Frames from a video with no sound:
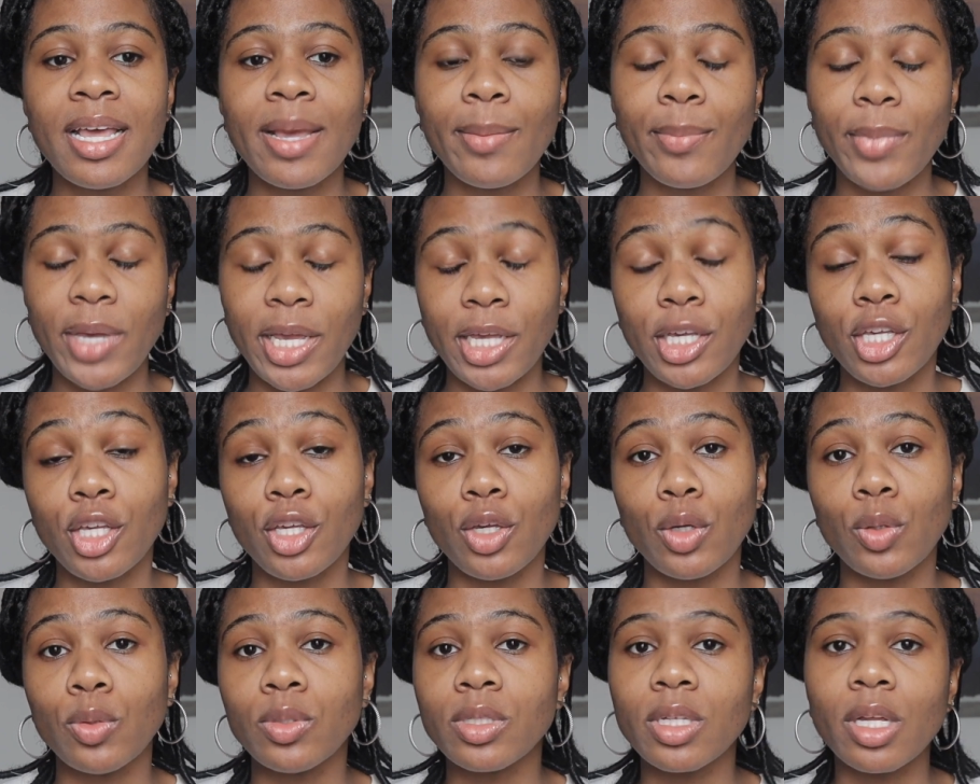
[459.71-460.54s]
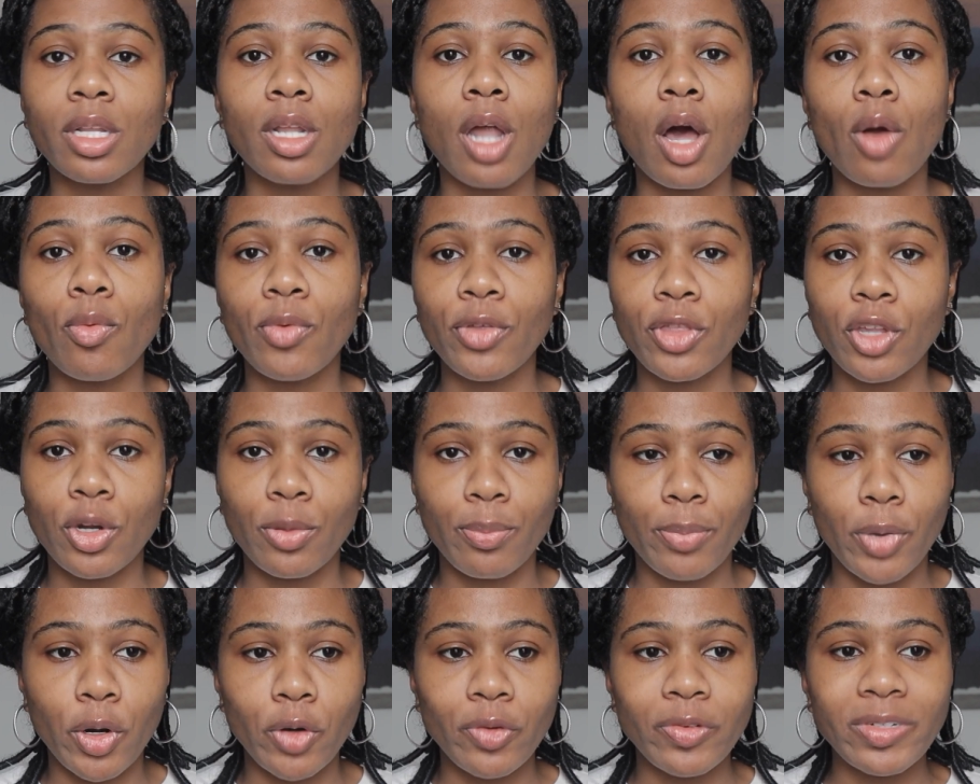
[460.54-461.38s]
being used along with your
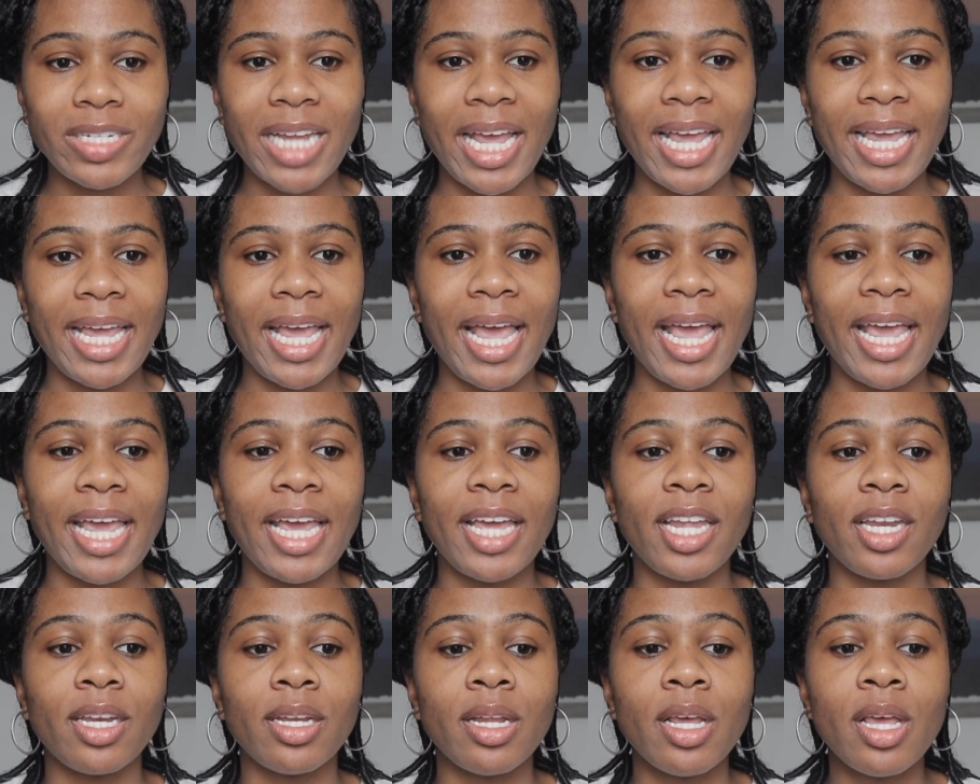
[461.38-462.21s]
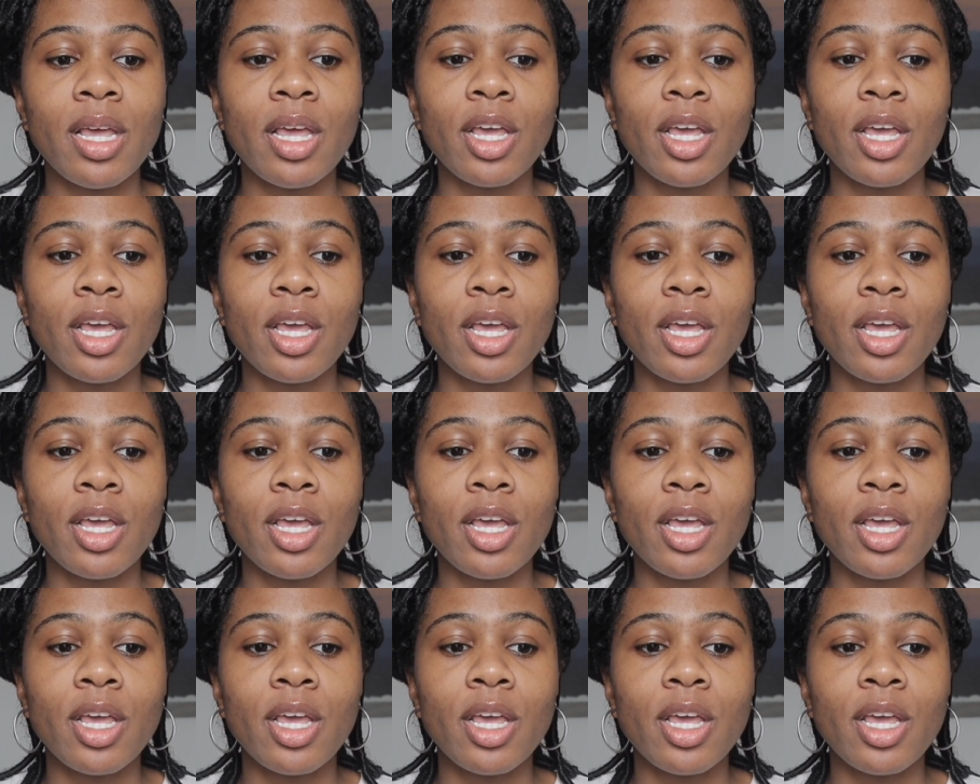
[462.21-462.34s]
birth date and